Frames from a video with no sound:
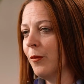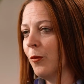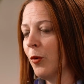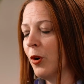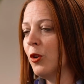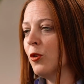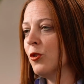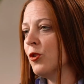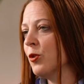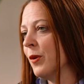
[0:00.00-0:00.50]

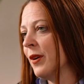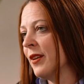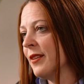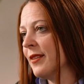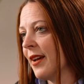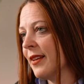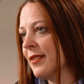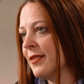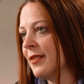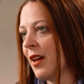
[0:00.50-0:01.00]
What you do in a
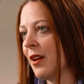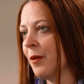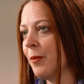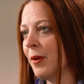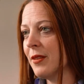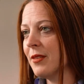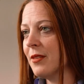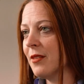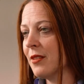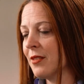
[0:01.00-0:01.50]
test
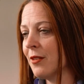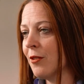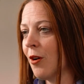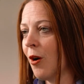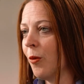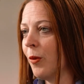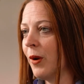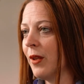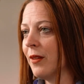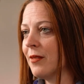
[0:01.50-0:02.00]
database doesn't
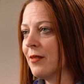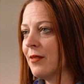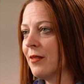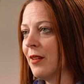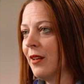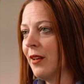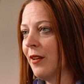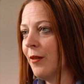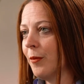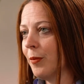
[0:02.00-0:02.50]
always
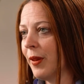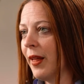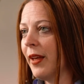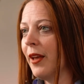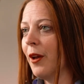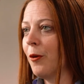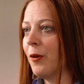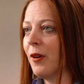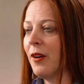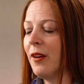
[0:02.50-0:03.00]
play
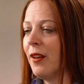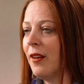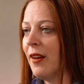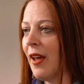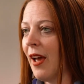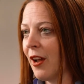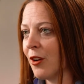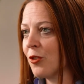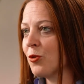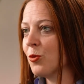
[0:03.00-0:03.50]
out in an
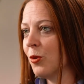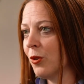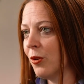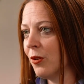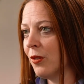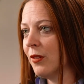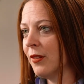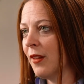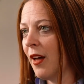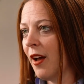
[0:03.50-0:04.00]

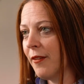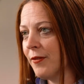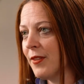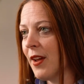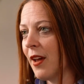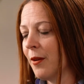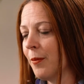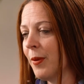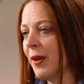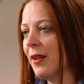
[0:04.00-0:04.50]
actual live
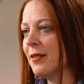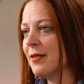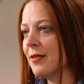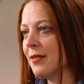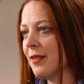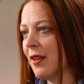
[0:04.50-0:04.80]
database.